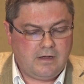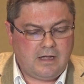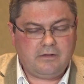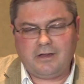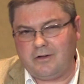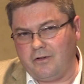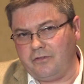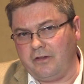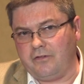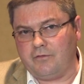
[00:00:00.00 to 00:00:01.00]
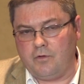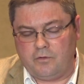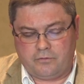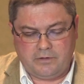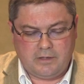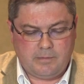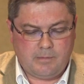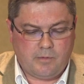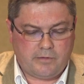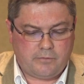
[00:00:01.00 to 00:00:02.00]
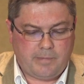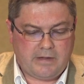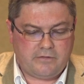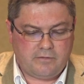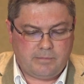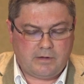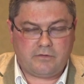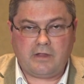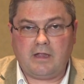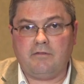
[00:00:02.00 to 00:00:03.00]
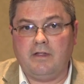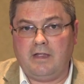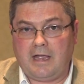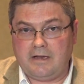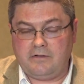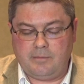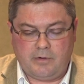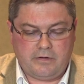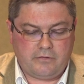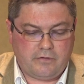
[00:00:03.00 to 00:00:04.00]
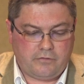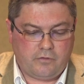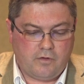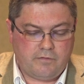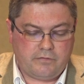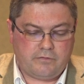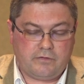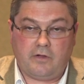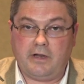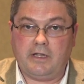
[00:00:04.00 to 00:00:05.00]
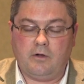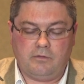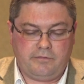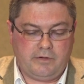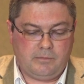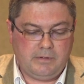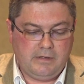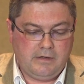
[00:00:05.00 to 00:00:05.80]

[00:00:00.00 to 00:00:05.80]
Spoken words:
Our diagnostics, of course, are a little bit more expensive because they have antibodies on the surface of the tiny gold film.